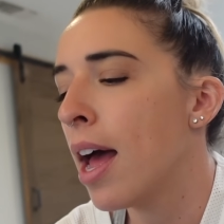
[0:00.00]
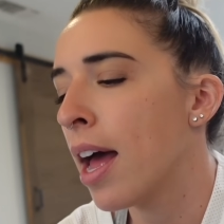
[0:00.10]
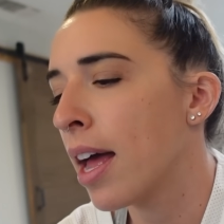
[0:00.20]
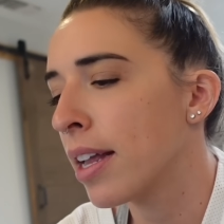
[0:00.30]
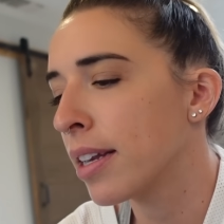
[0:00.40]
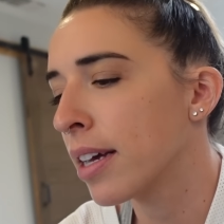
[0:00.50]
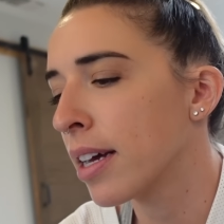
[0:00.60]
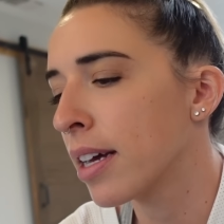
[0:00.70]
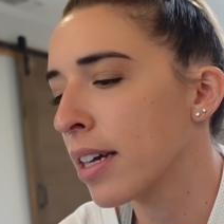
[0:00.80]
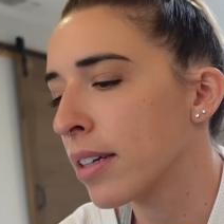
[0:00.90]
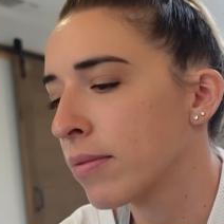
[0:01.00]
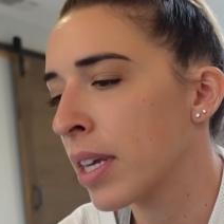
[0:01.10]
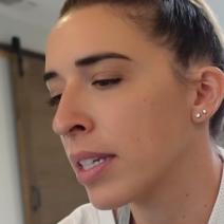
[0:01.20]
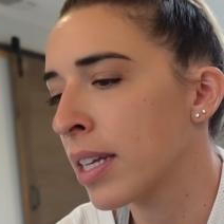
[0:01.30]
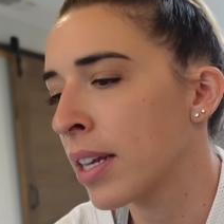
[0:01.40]
And
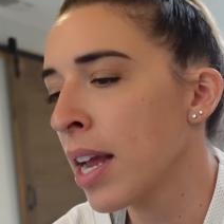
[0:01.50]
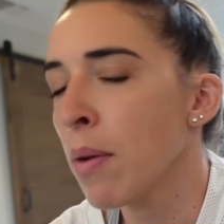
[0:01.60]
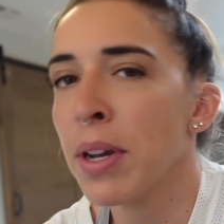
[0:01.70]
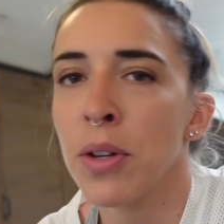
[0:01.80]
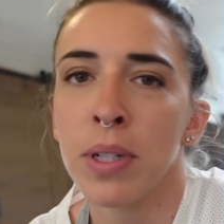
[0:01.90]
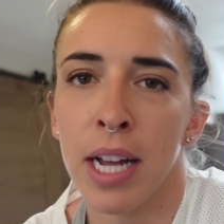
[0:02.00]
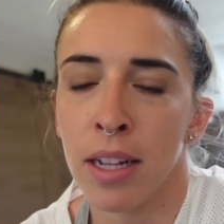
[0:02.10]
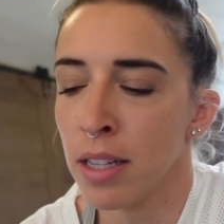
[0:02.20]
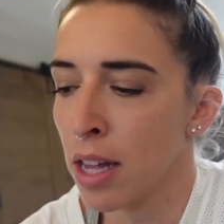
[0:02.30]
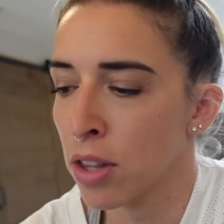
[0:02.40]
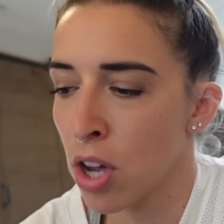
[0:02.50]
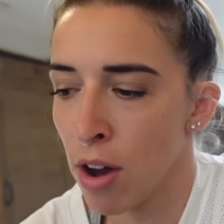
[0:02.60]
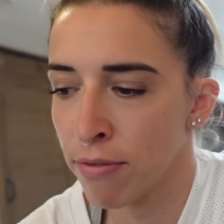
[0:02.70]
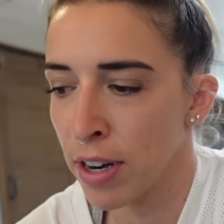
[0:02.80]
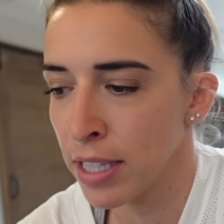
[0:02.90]
they said, yeah, we can do a telehealth
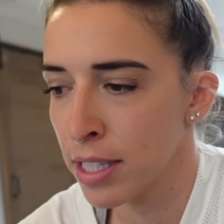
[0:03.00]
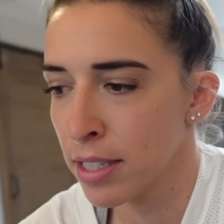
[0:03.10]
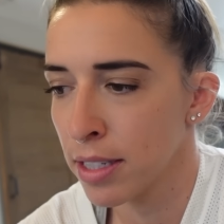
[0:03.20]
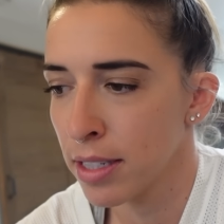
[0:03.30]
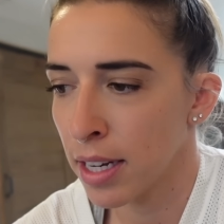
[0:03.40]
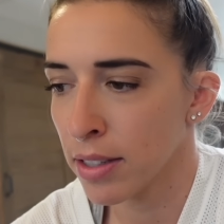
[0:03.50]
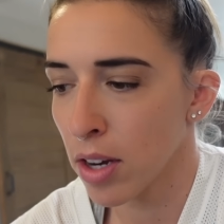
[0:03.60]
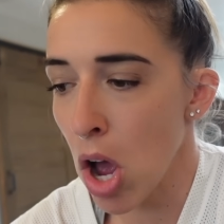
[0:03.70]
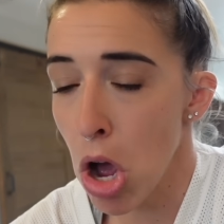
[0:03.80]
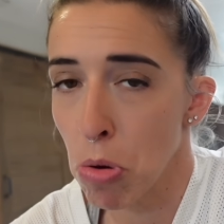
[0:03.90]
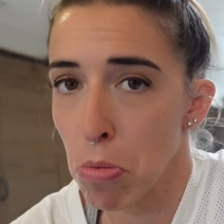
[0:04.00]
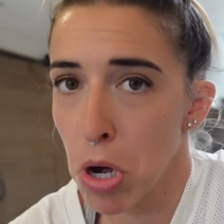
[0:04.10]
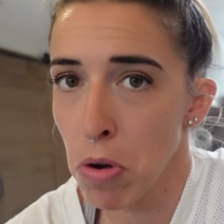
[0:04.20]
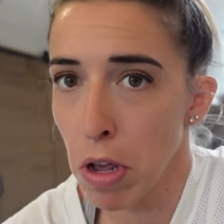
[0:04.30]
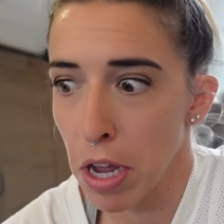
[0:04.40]
conference. And I was like,
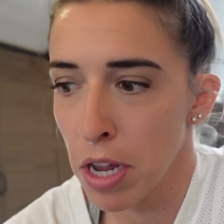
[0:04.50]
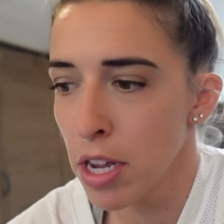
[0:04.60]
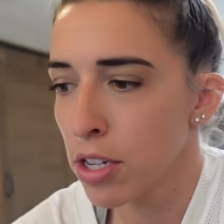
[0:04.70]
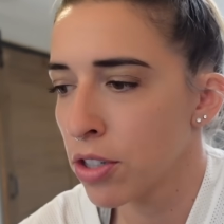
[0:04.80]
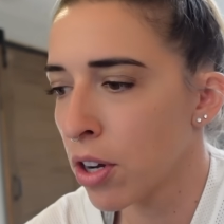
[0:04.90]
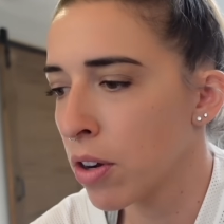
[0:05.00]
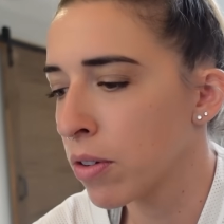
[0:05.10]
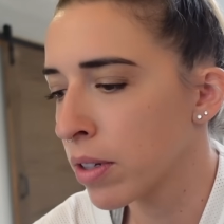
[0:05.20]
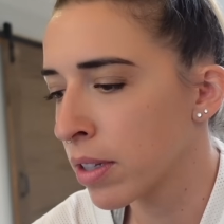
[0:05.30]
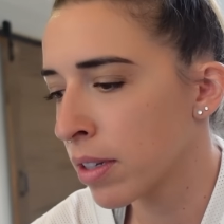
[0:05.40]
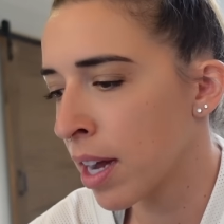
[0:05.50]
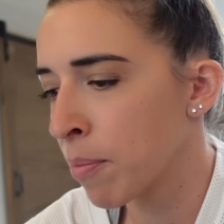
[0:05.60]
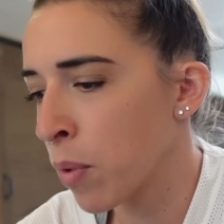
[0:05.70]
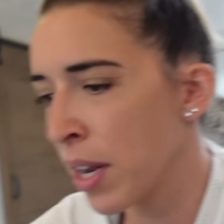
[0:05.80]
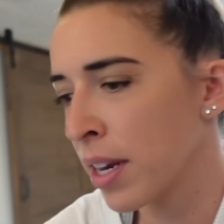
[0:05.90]
oh, okay. So
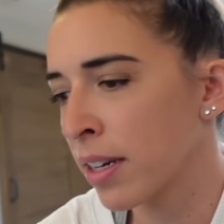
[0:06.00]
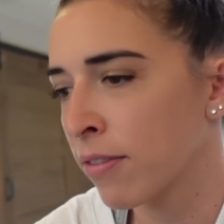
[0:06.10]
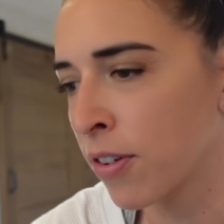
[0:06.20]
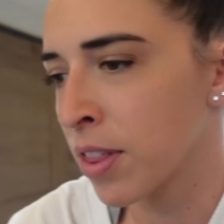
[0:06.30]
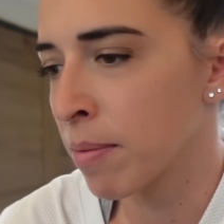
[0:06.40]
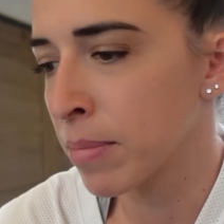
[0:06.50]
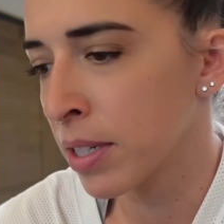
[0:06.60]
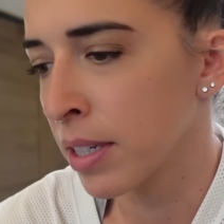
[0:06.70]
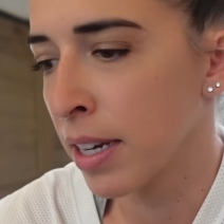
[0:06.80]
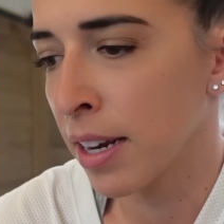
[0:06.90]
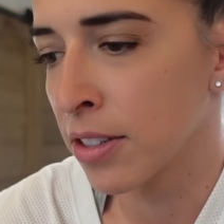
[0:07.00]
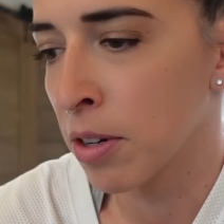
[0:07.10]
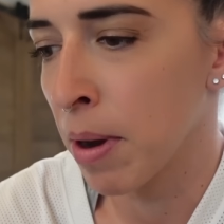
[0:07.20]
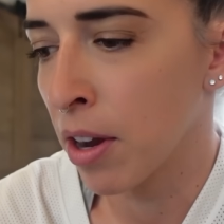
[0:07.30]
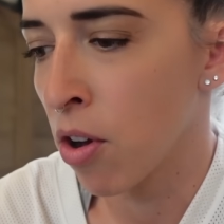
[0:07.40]
I'm waiting for them to
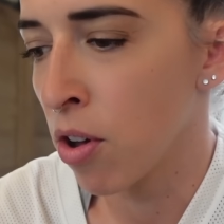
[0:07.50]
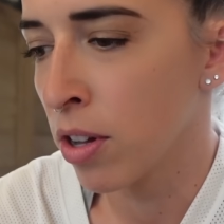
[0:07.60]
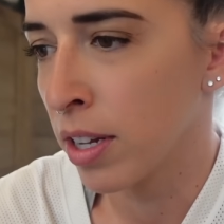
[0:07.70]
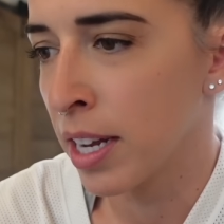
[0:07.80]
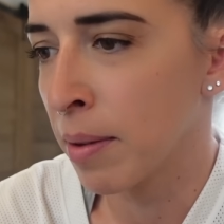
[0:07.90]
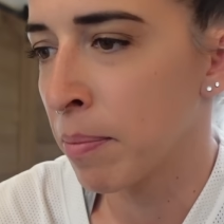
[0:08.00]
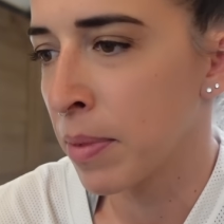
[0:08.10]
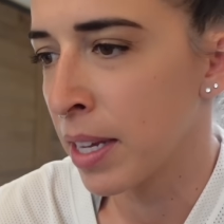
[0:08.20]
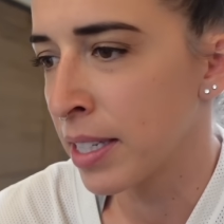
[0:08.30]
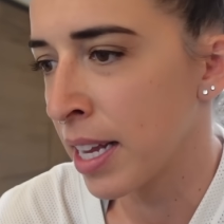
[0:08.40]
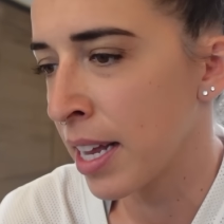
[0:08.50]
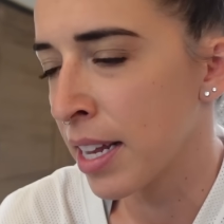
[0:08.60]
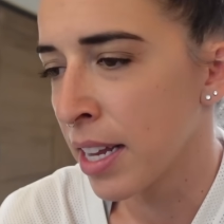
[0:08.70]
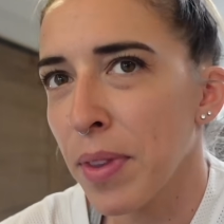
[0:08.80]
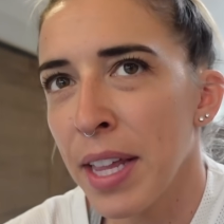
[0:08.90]
answer my call. And they
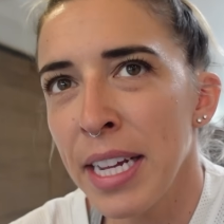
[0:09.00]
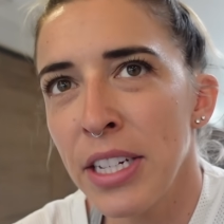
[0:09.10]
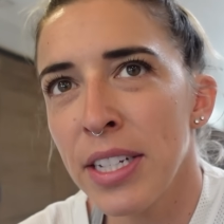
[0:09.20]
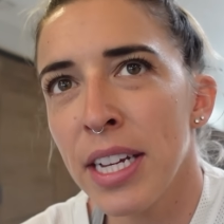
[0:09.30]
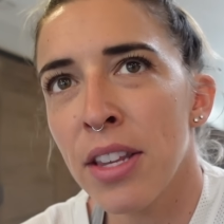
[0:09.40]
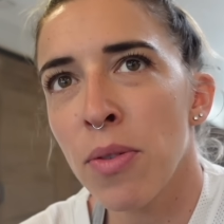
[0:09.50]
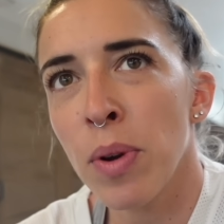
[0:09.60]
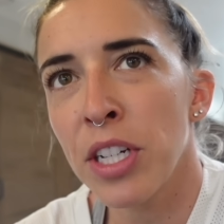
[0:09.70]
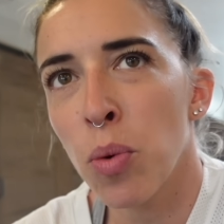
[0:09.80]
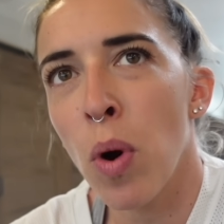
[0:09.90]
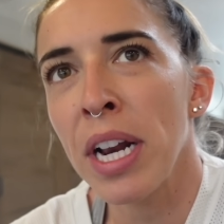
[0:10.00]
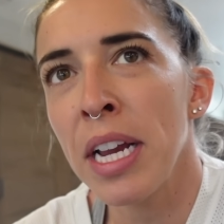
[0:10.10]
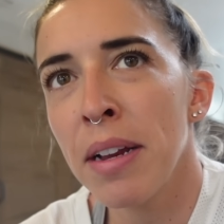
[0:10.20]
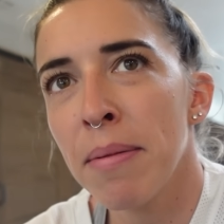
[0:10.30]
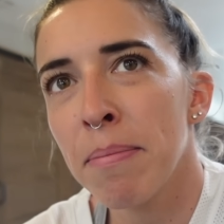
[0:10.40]
said, I think she said
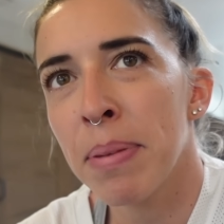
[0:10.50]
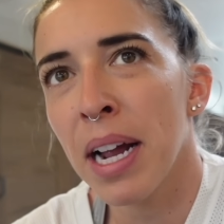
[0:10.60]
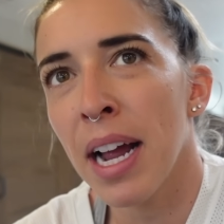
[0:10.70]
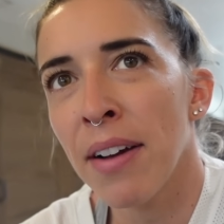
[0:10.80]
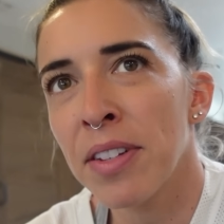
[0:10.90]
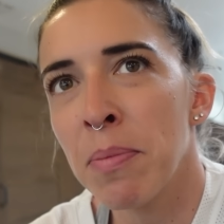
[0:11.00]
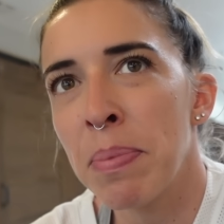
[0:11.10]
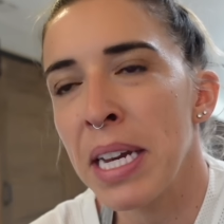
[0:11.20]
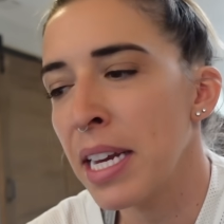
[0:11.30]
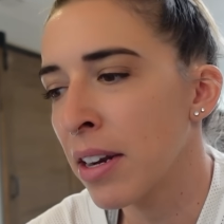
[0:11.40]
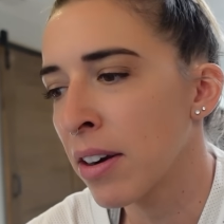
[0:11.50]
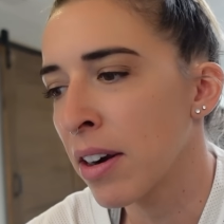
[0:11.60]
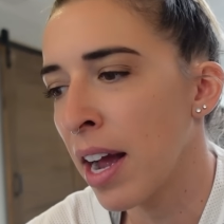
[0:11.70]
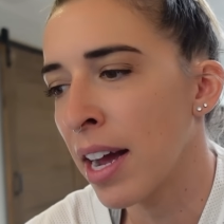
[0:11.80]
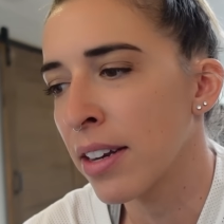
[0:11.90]
3:20, but I have to be
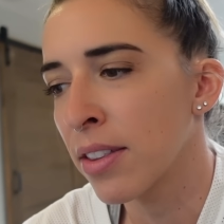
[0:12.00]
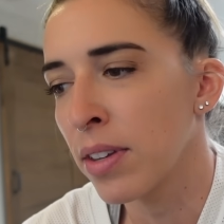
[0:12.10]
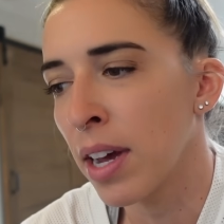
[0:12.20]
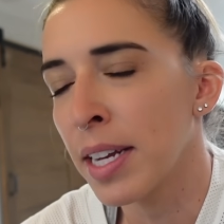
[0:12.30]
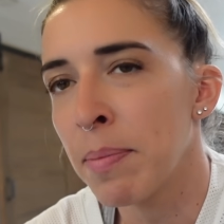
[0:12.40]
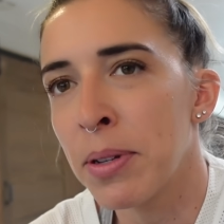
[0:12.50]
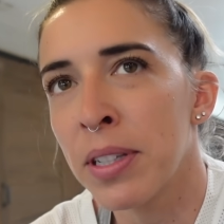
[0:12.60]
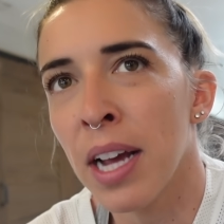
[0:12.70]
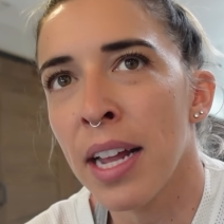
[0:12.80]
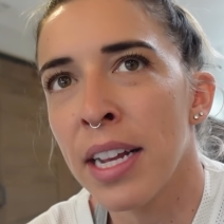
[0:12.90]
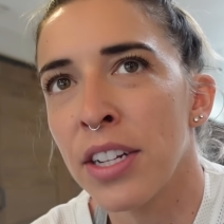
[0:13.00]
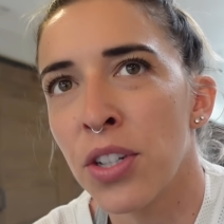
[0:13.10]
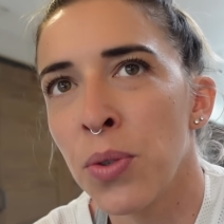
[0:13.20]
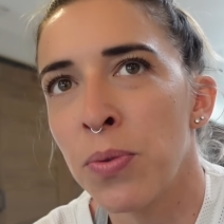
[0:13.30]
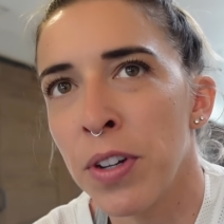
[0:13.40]
here at, I had to sign in at
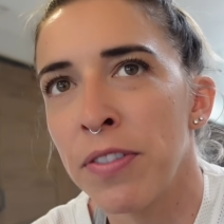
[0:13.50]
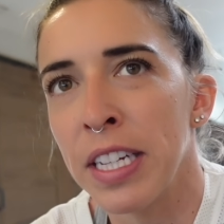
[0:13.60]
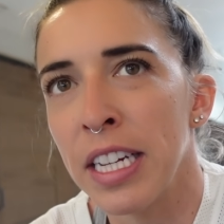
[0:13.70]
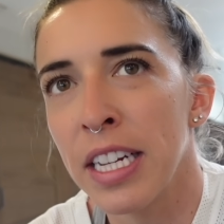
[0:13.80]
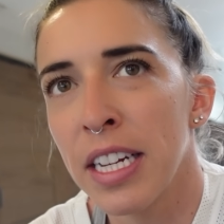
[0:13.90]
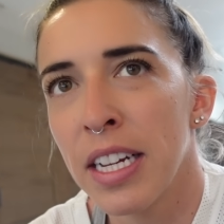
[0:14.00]
2:50.